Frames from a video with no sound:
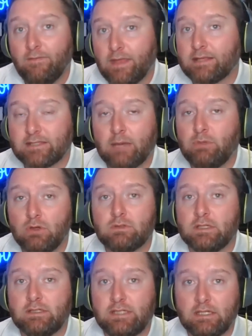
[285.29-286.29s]
That Sam
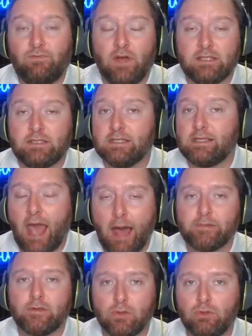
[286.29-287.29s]
Houston defense is
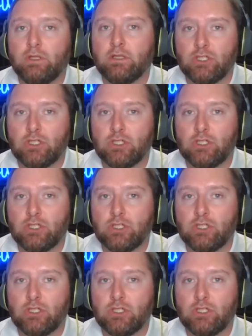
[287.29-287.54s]
absolutely